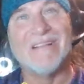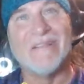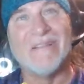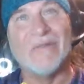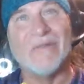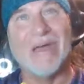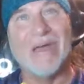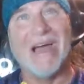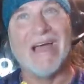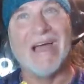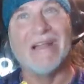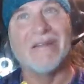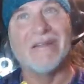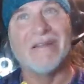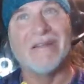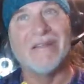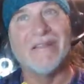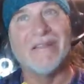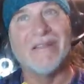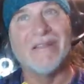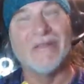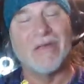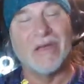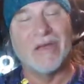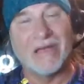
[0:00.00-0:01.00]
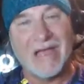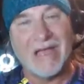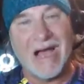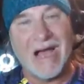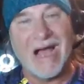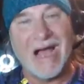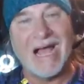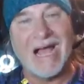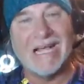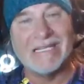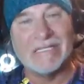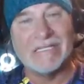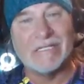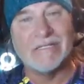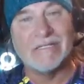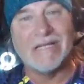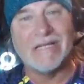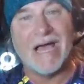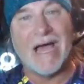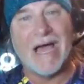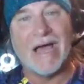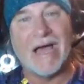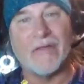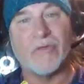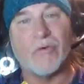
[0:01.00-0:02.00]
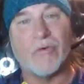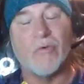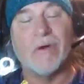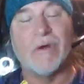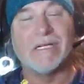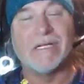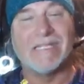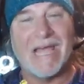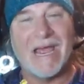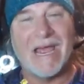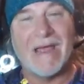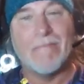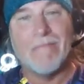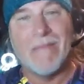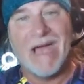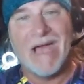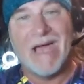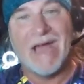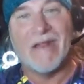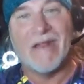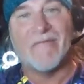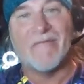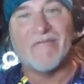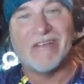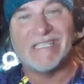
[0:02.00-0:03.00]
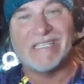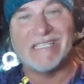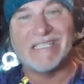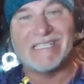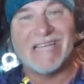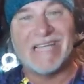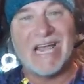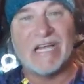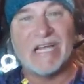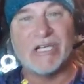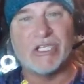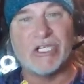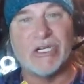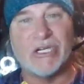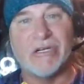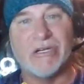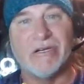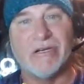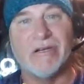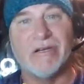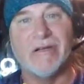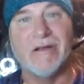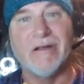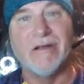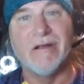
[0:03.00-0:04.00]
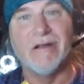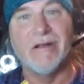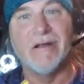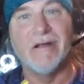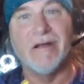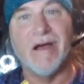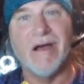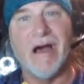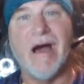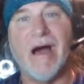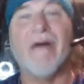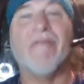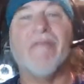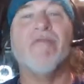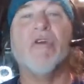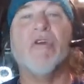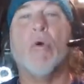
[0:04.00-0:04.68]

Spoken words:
that the guy's death was a manifestation of